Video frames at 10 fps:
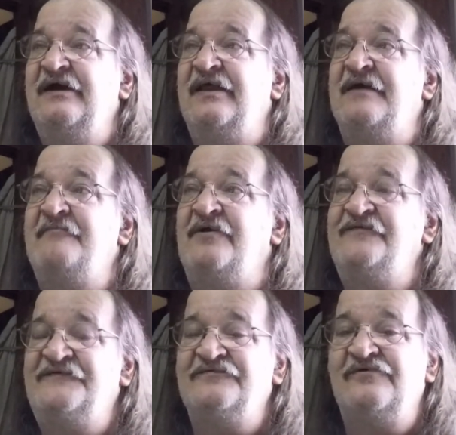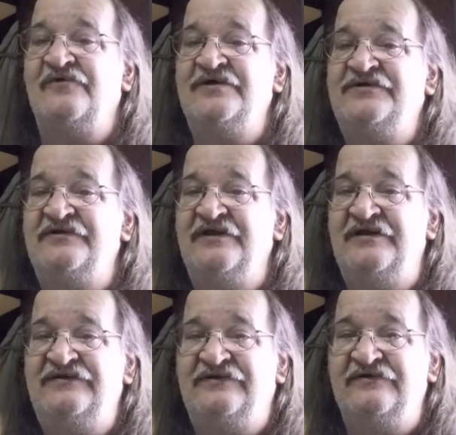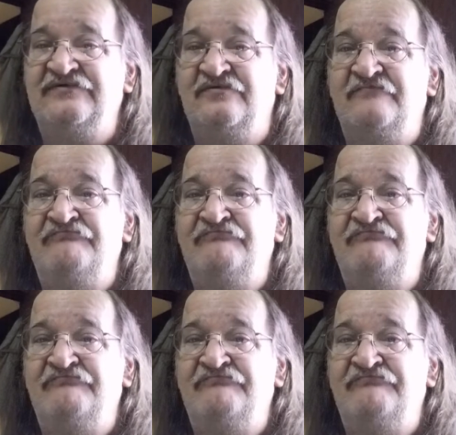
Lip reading: and I'm also going to need to